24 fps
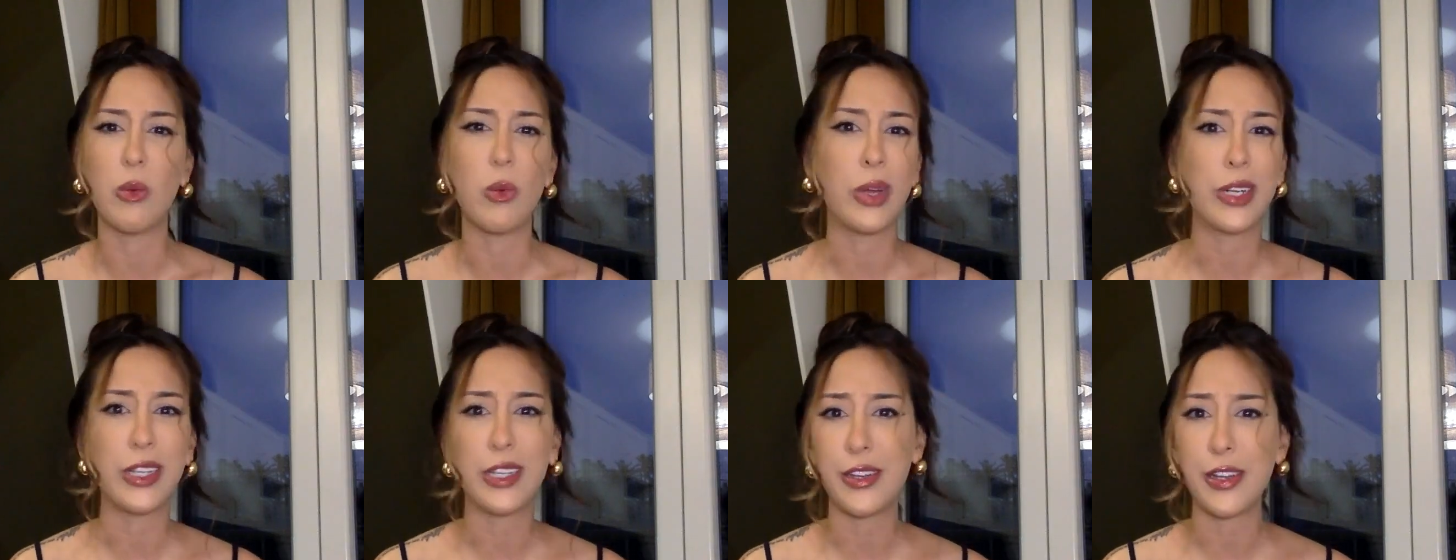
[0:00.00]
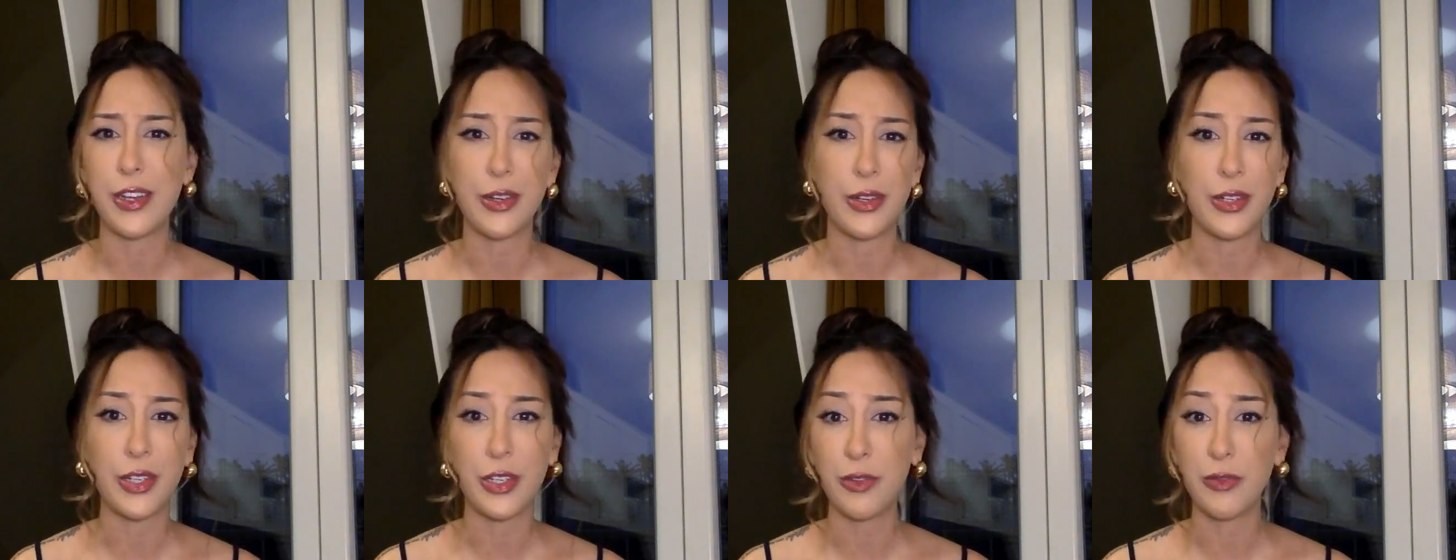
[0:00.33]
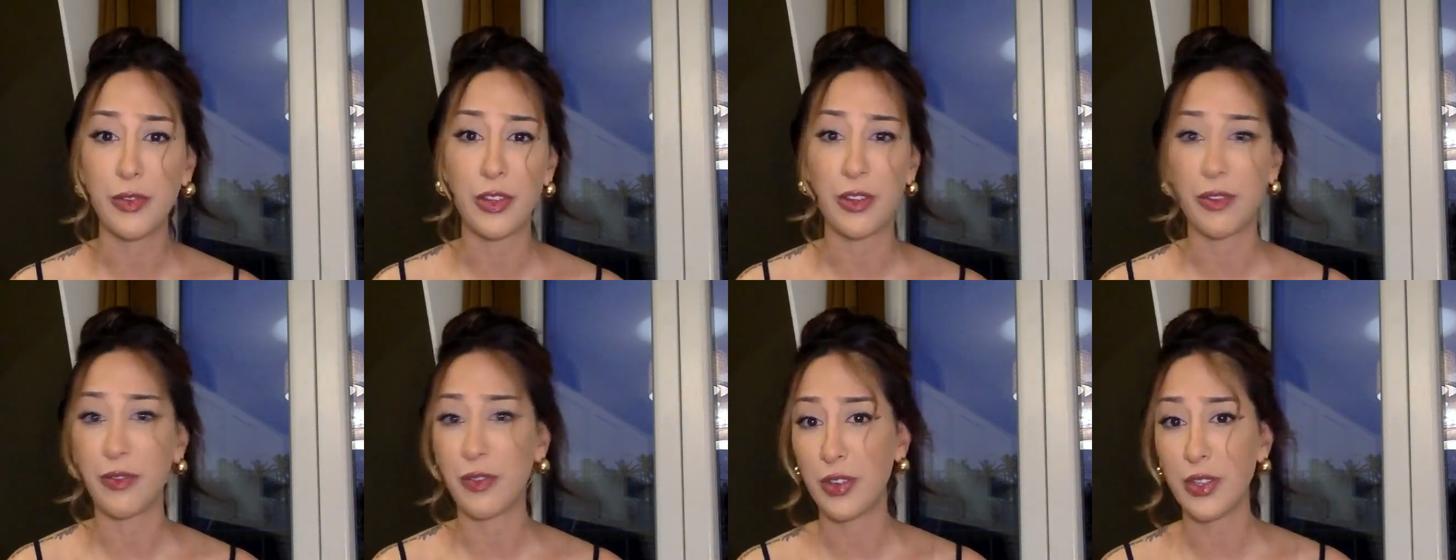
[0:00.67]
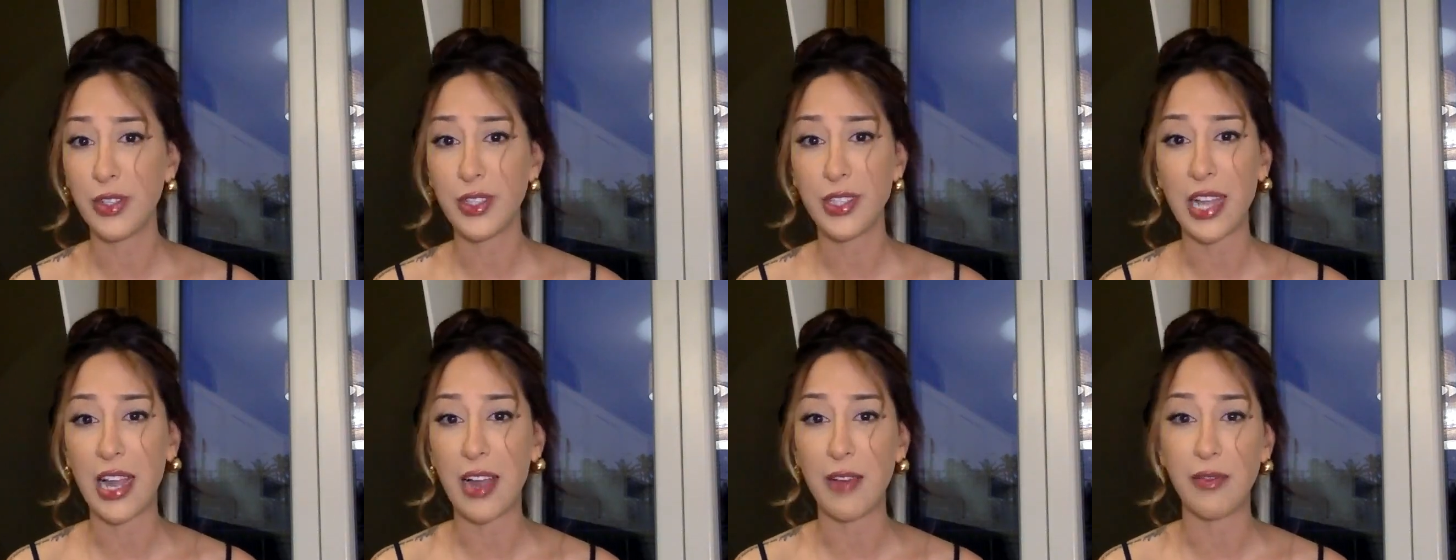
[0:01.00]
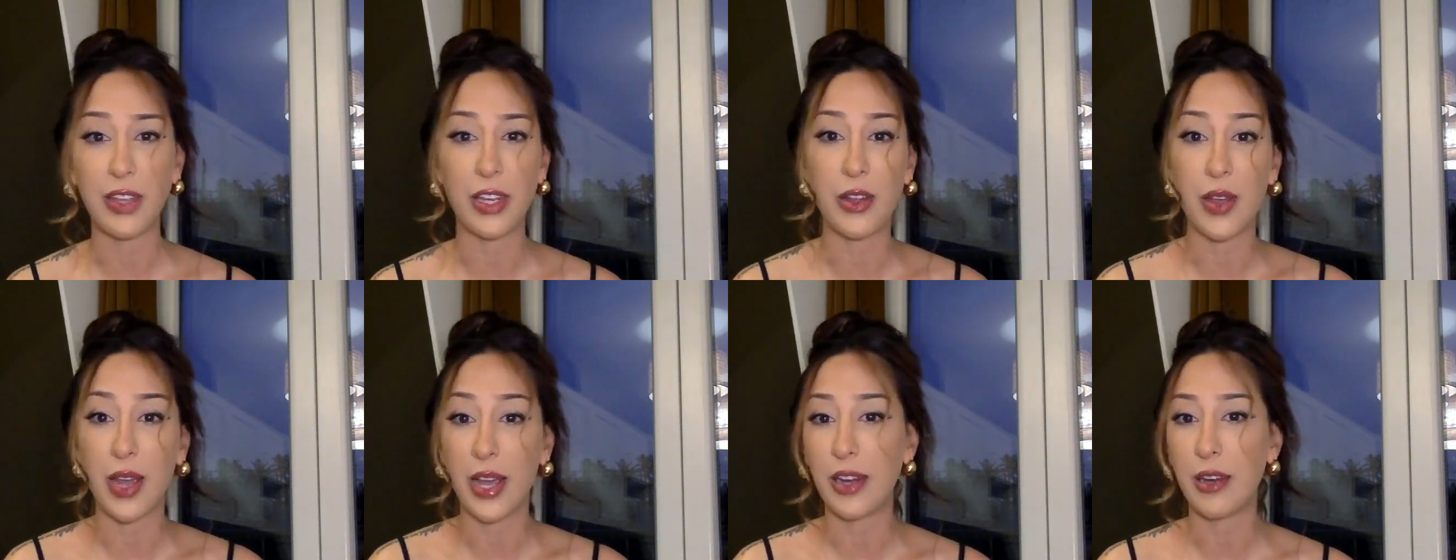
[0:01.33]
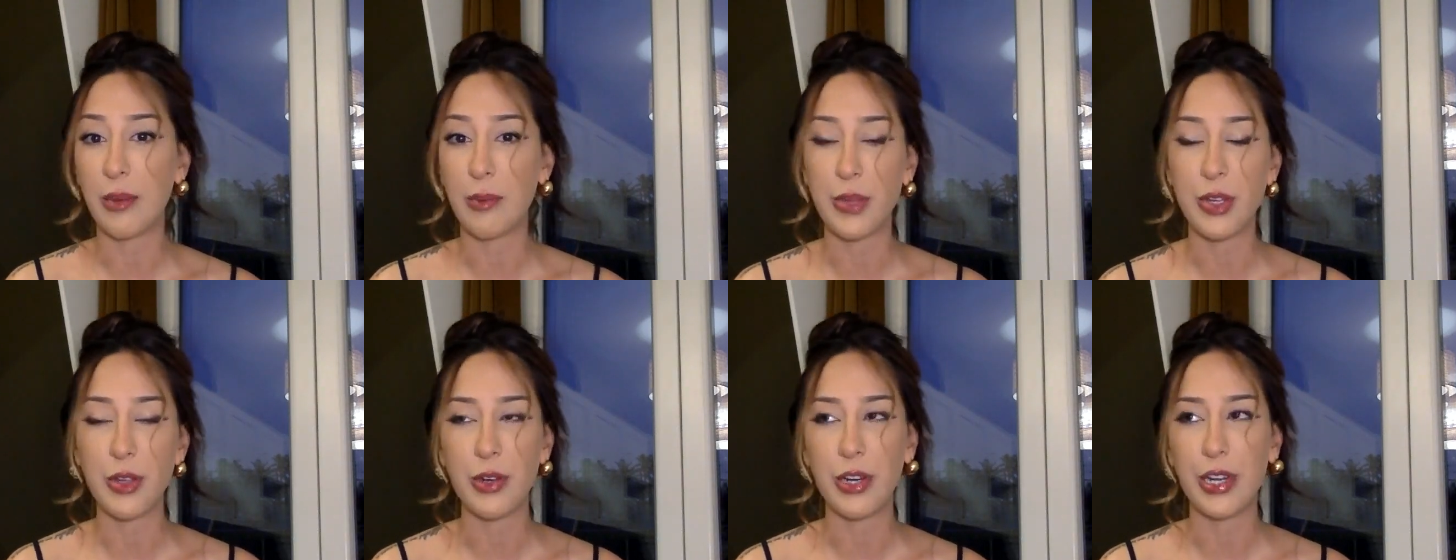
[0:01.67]
what did you do for the first half that you had
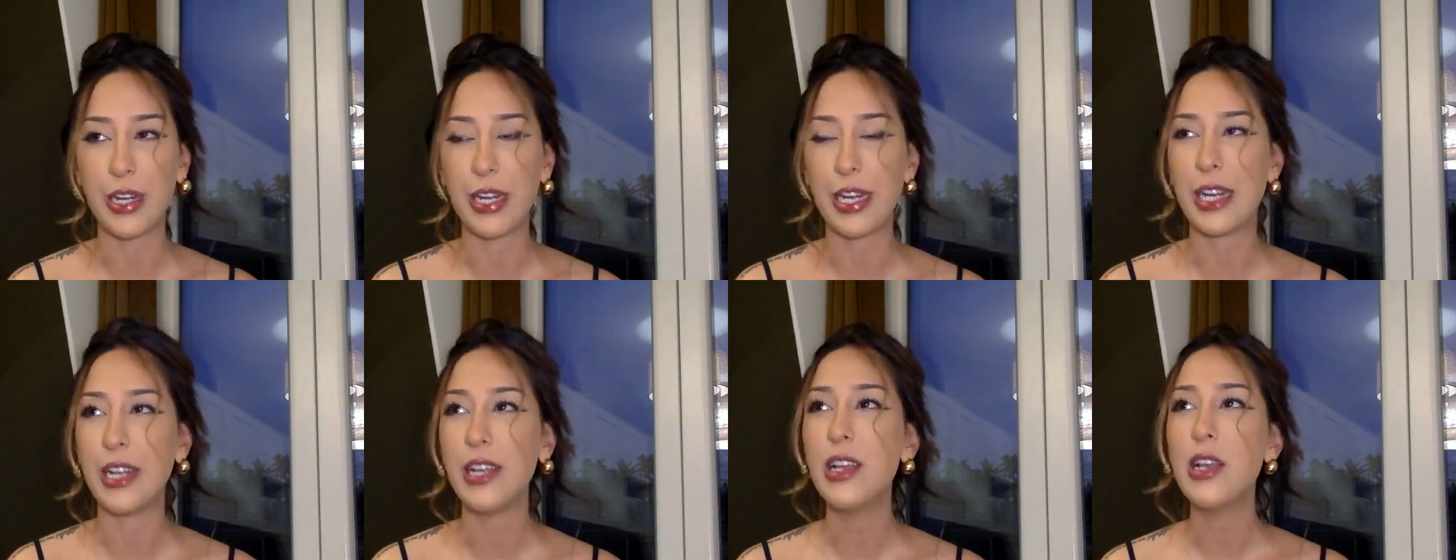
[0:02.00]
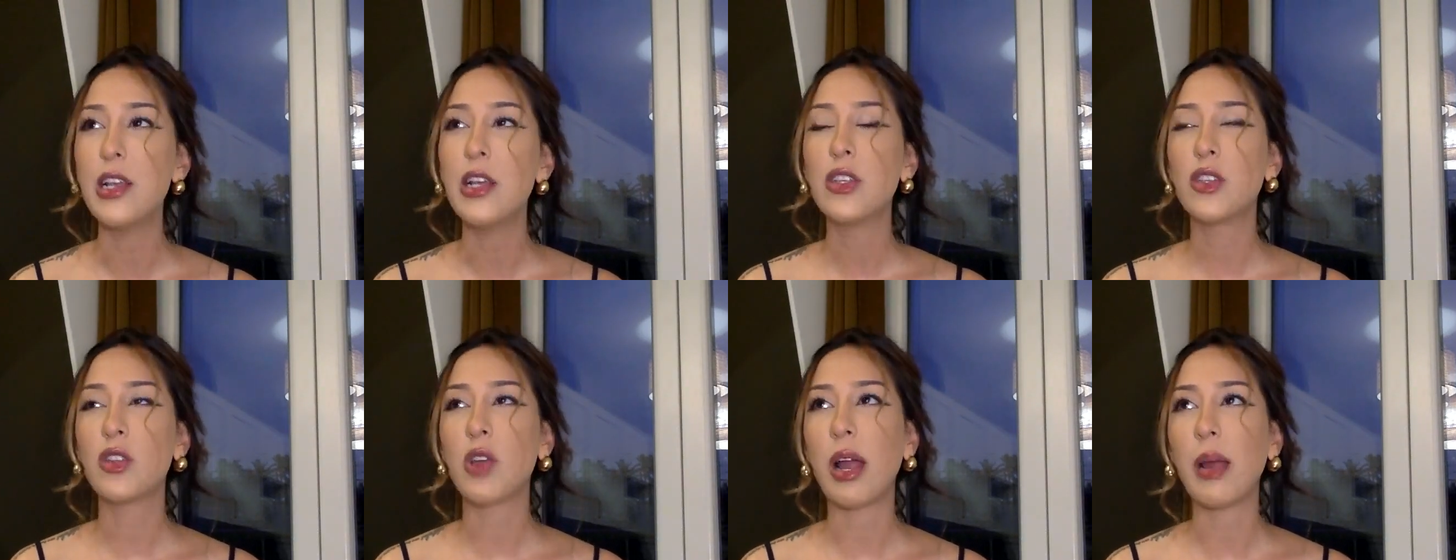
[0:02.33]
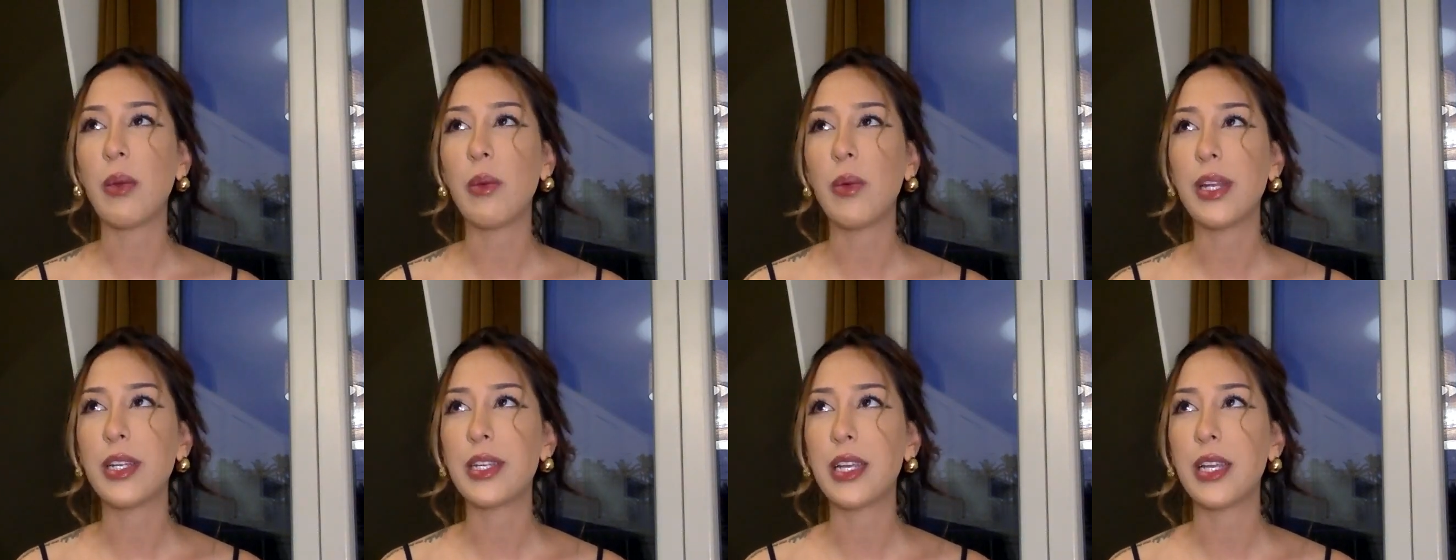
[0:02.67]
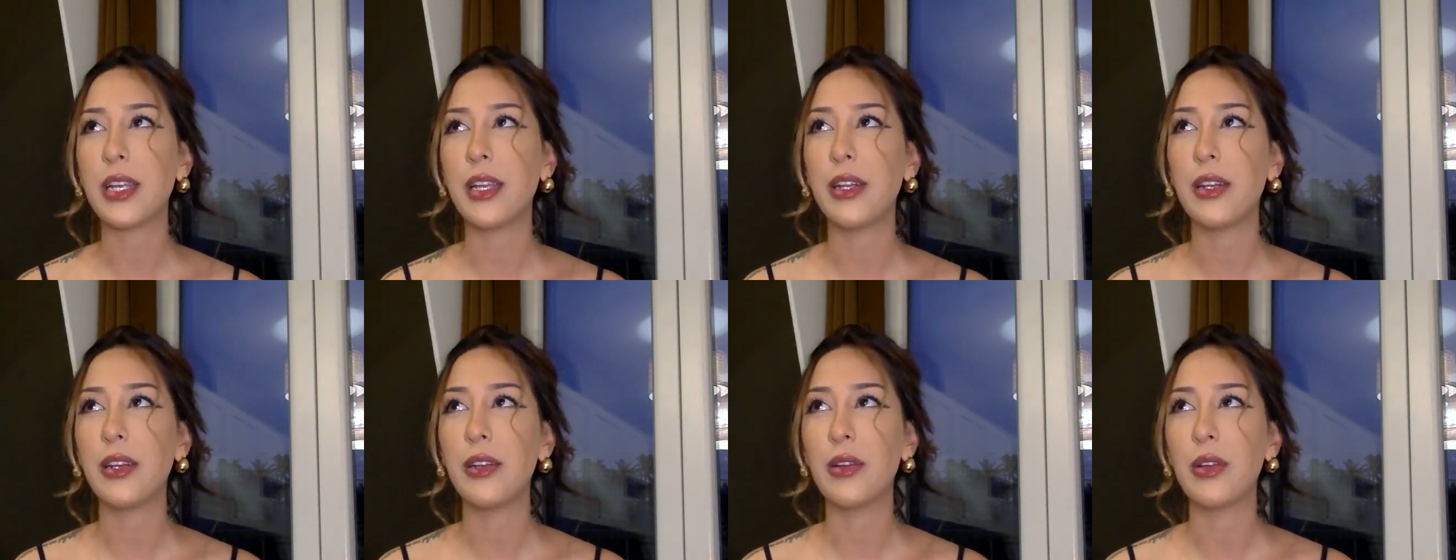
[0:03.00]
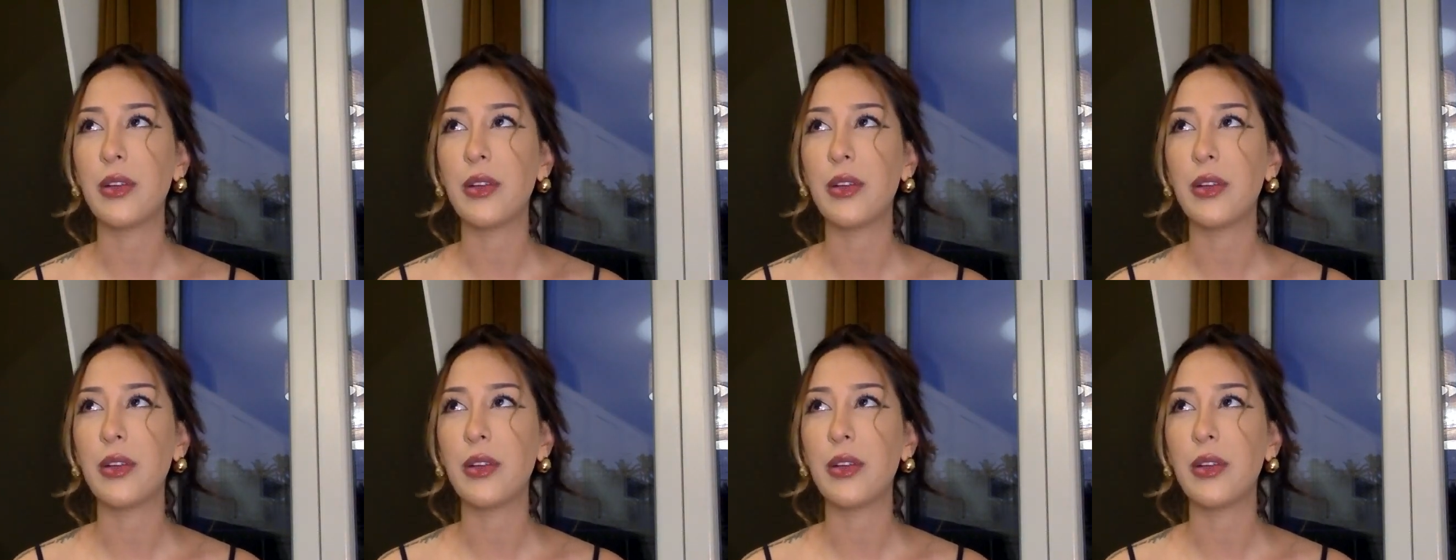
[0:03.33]
immunity? So I went in,